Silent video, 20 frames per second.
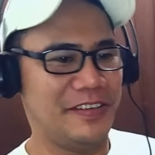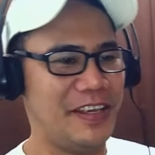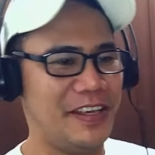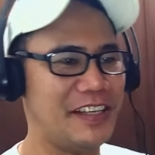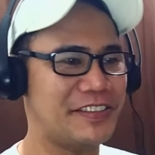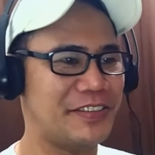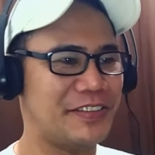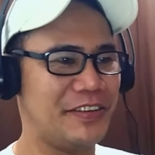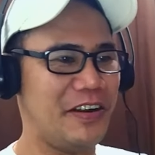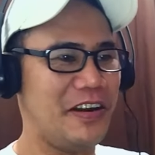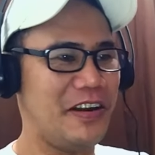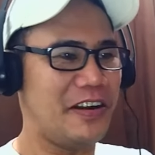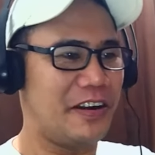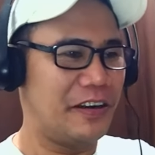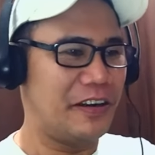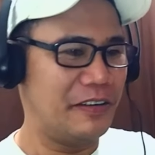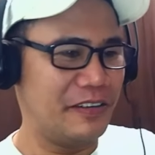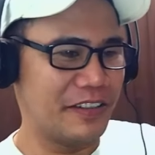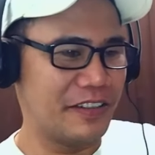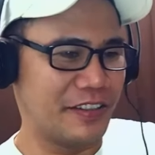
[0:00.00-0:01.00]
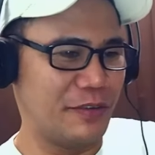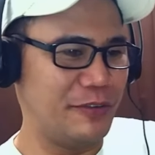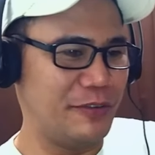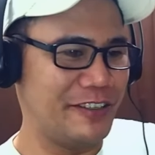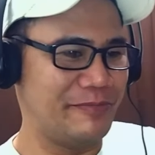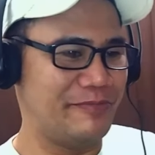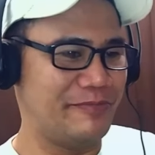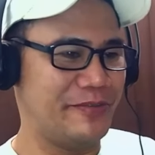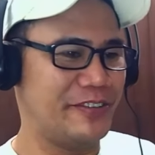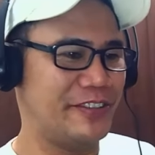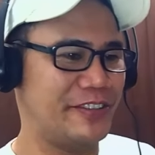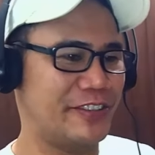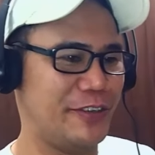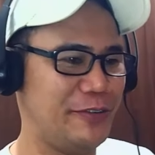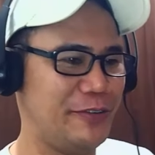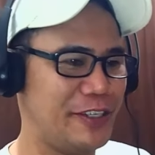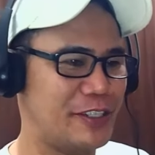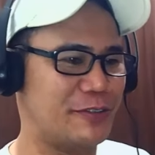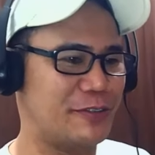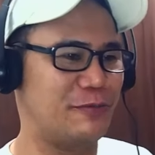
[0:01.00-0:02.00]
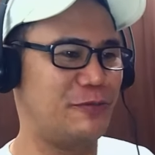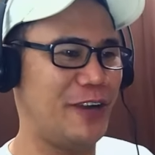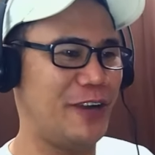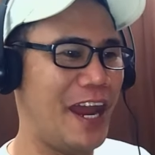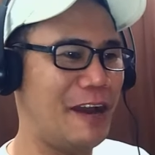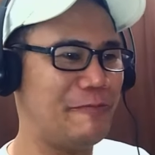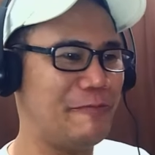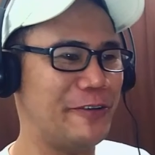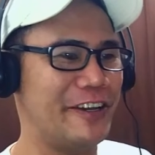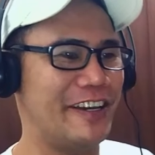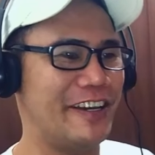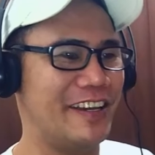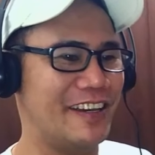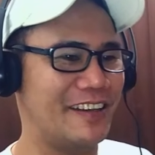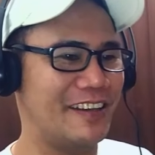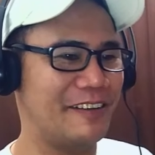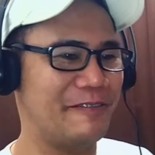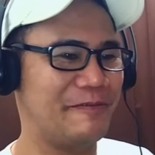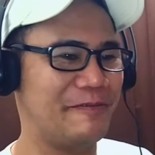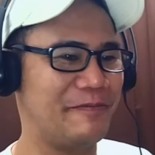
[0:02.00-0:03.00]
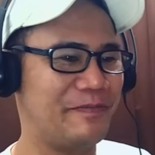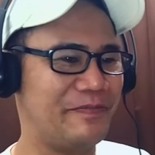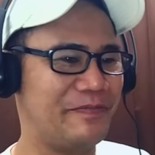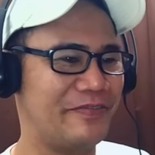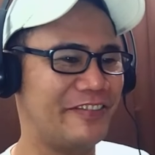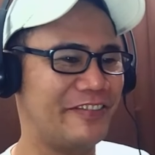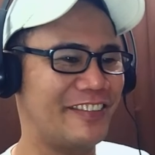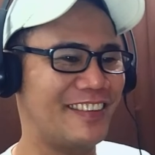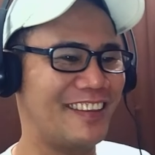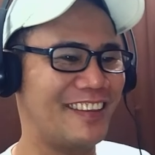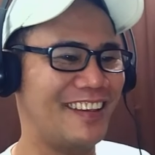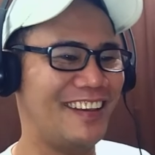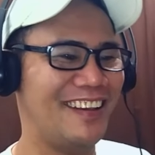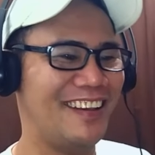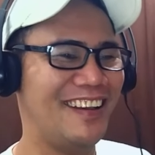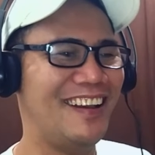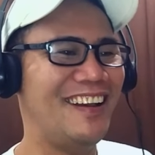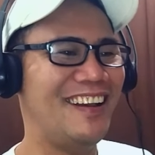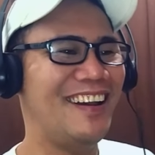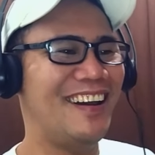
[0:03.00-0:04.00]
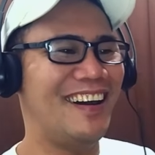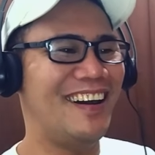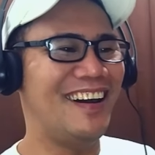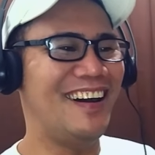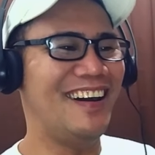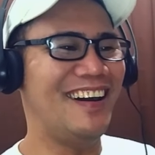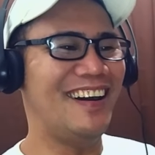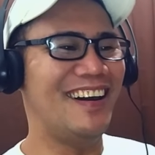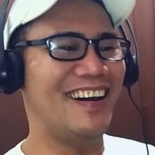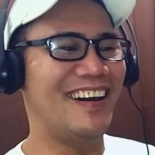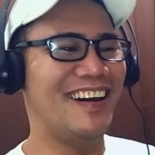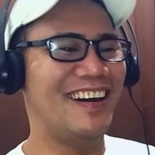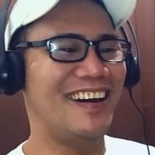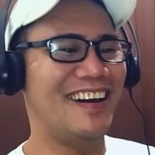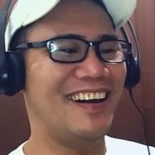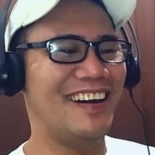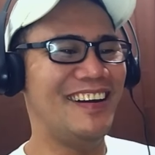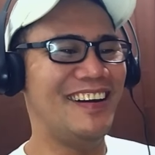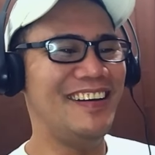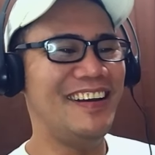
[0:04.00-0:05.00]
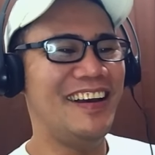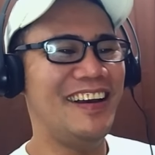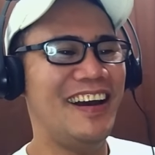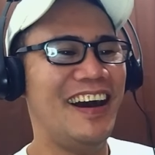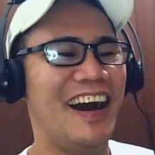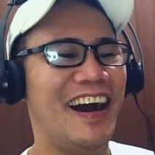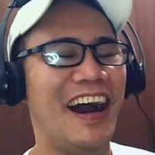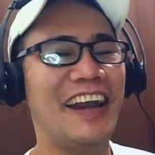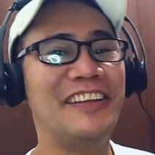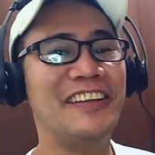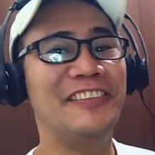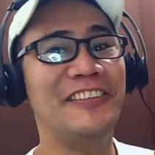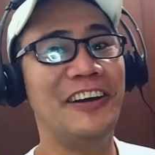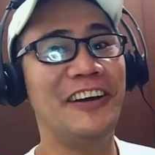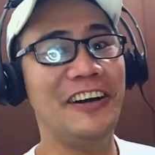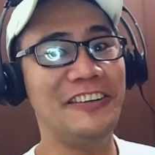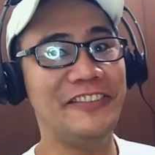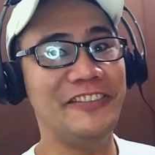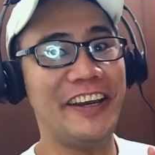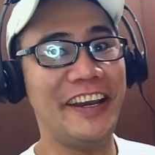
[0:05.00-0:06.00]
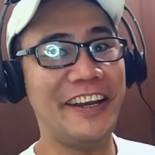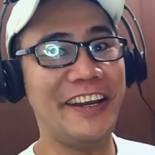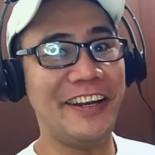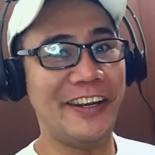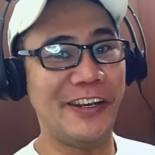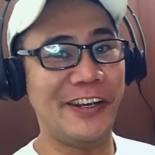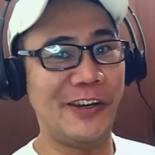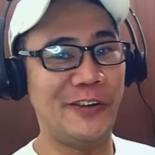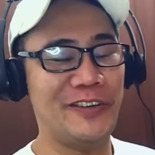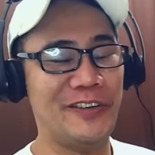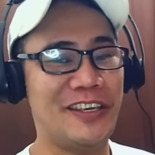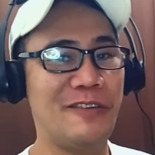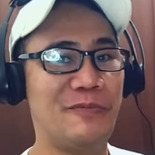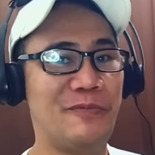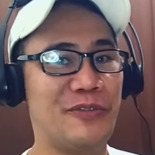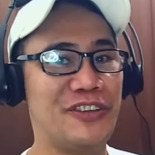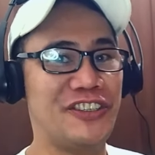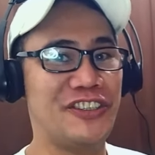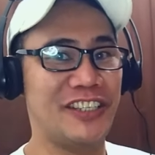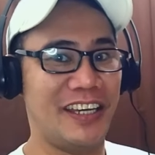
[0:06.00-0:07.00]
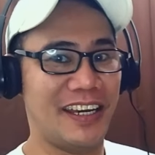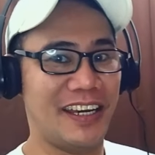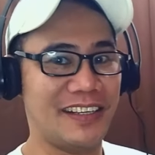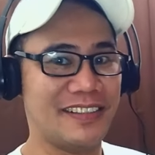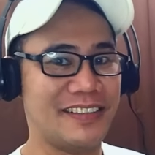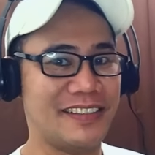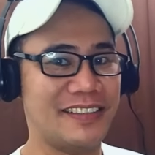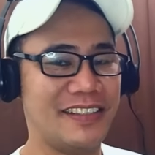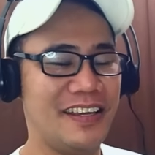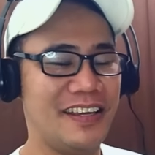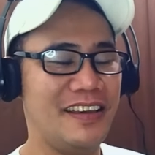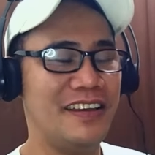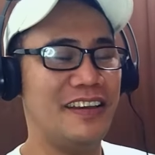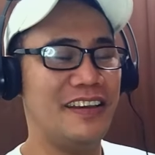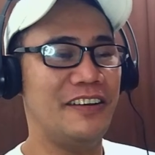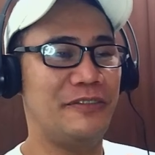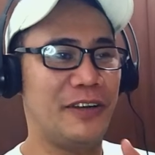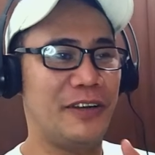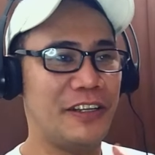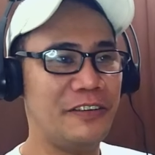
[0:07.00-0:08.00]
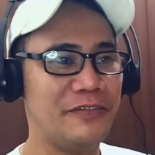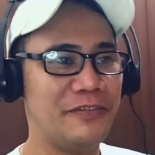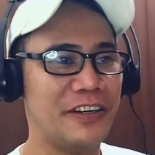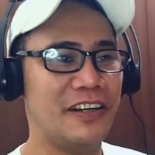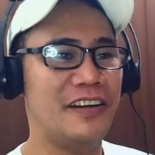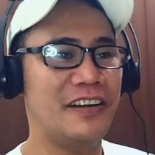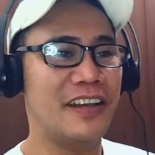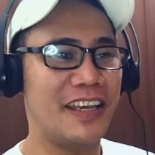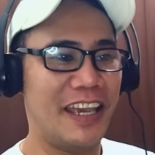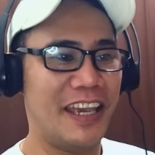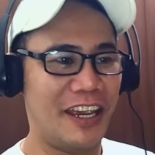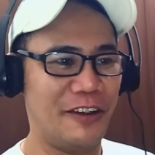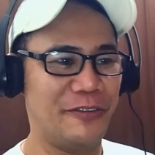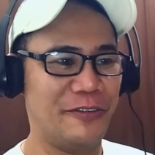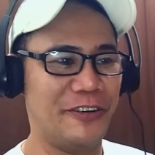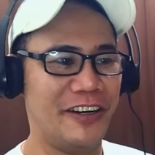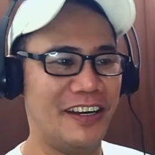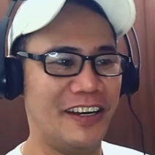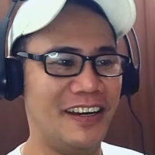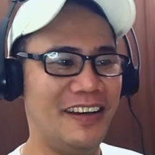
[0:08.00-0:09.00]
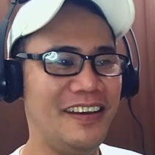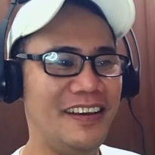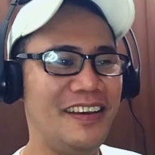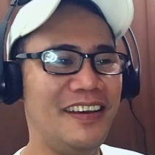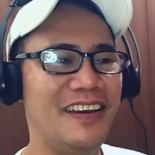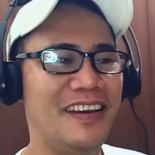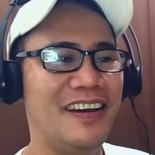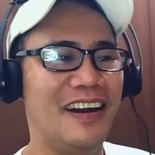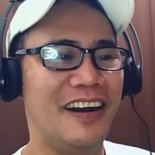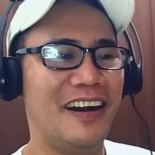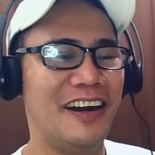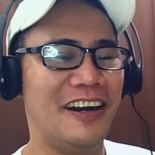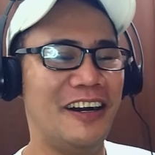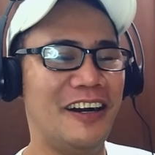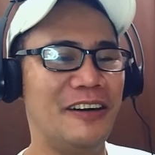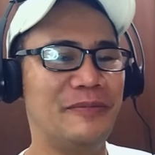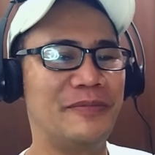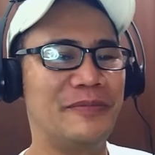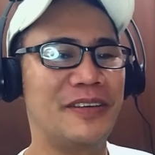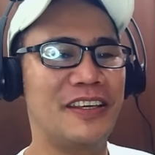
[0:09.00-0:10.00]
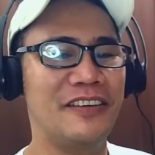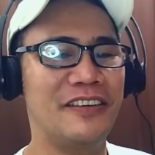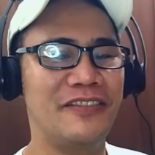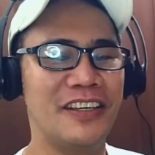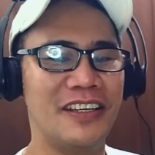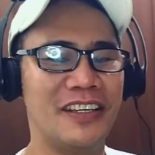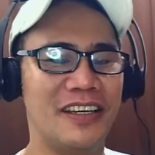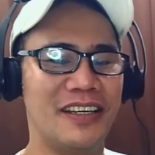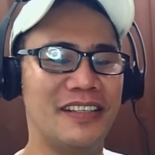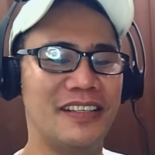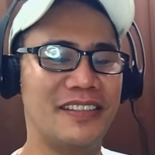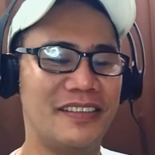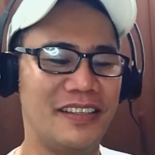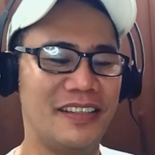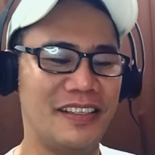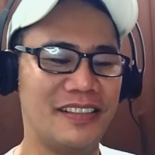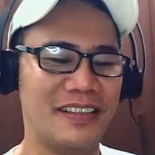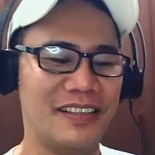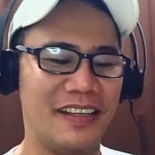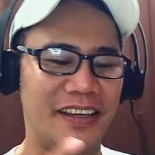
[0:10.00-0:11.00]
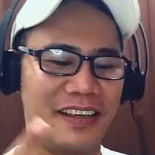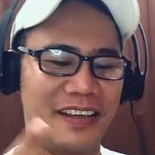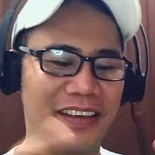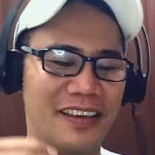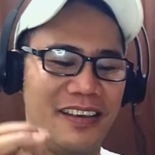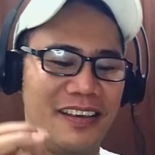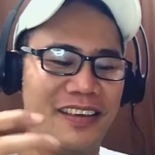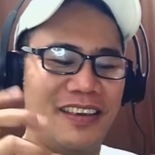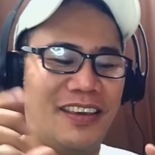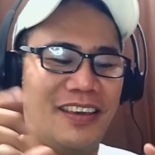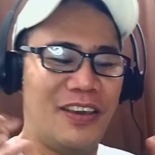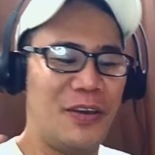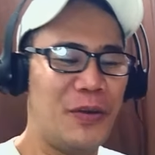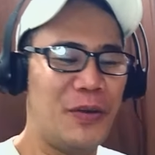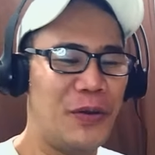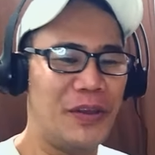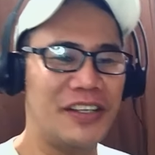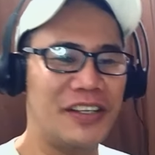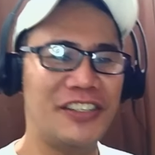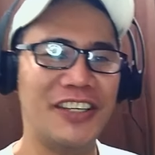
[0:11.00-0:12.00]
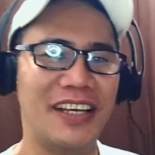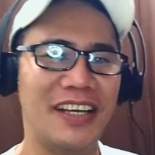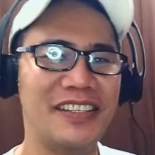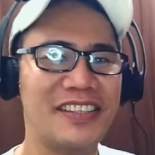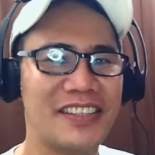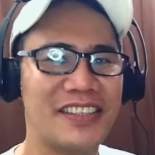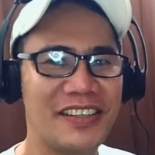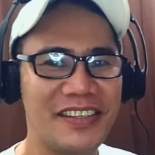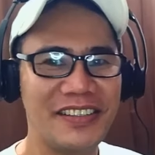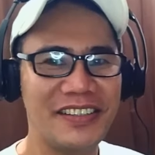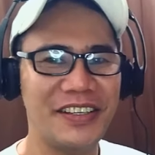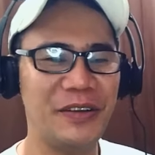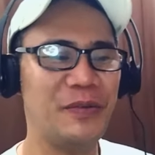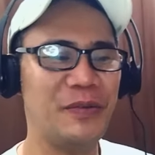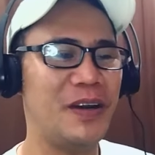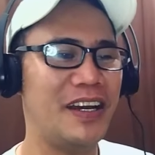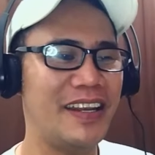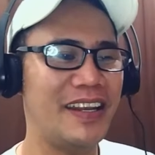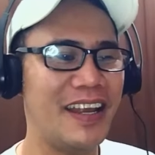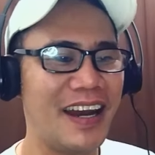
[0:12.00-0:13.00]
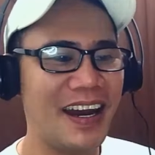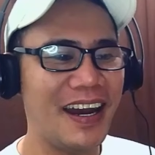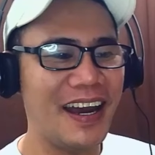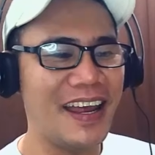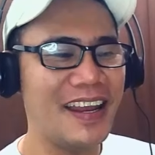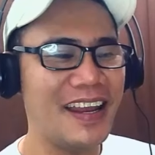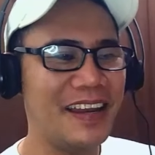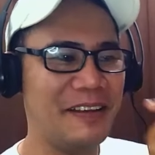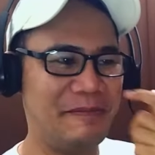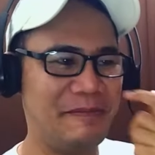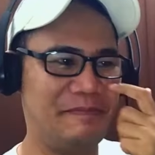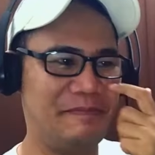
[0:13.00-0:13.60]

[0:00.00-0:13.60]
Yes, sir. Someone is rapping. I love how he projects right in front of the camera, giving us this like cute gestures and whatnot.